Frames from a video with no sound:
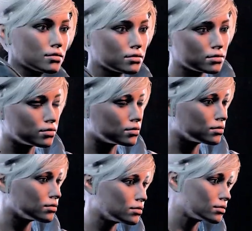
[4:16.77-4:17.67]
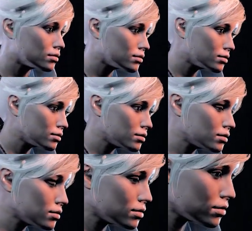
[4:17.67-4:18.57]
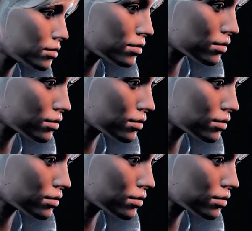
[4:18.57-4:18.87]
[no speech]